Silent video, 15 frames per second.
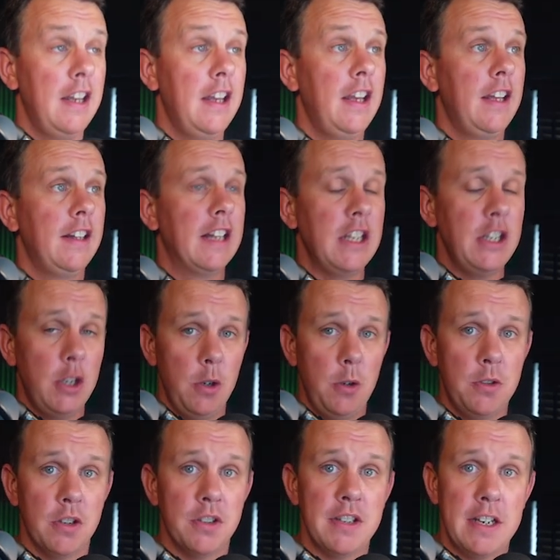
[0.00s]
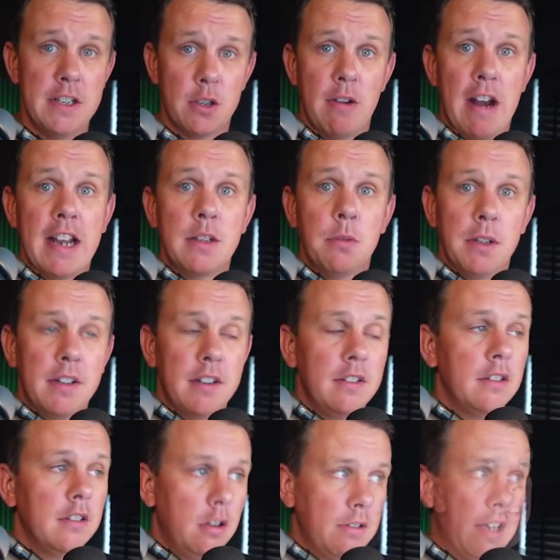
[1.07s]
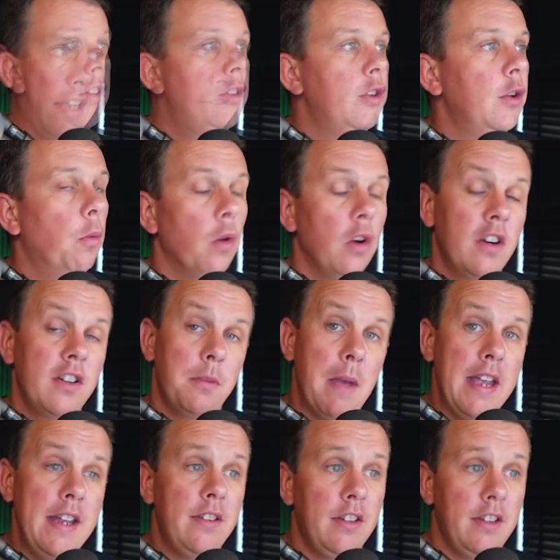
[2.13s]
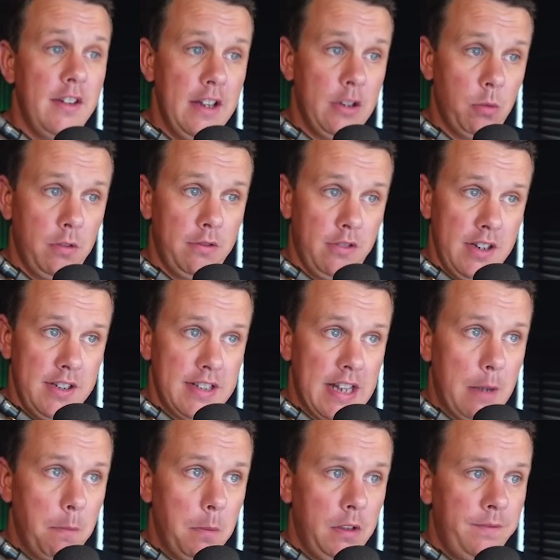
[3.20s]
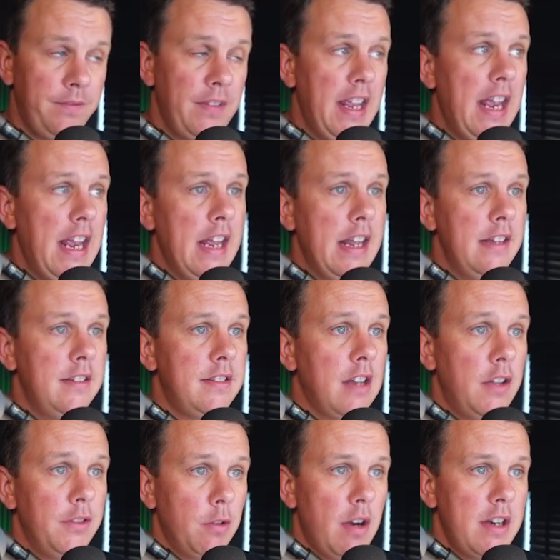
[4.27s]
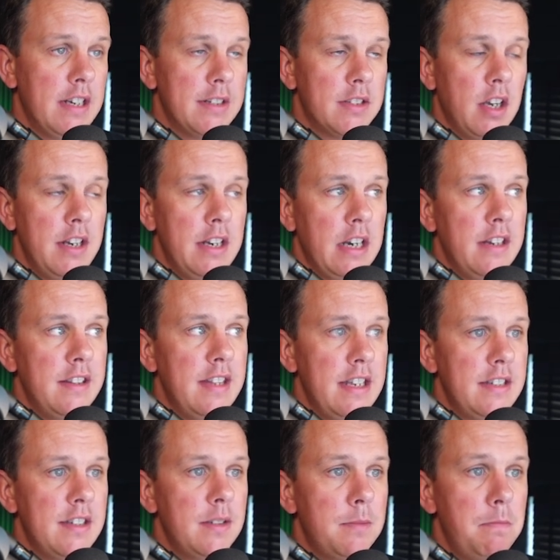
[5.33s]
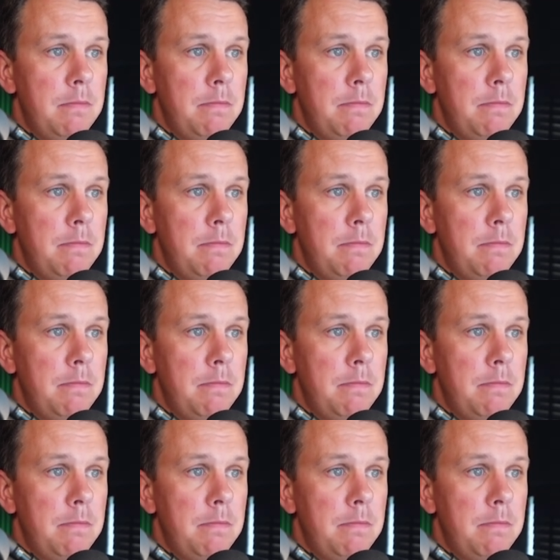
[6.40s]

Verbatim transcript: that users interact with. Okay, the workspace, this one for example, is on the right hand side here. This is